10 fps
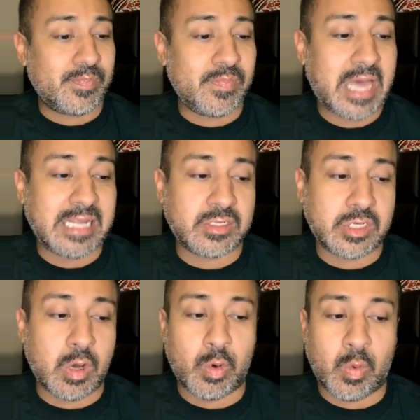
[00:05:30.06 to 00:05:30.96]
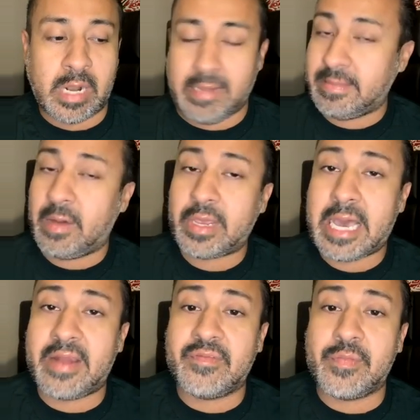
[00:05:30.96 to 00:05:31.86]
that's total that we
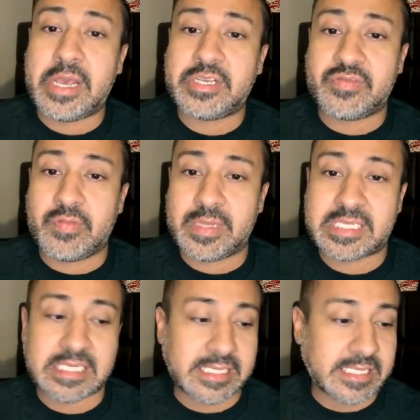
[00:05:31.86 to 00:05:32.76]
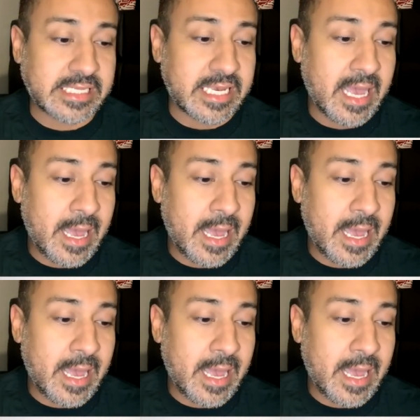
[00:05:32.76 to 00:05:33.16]
got information from the CDC,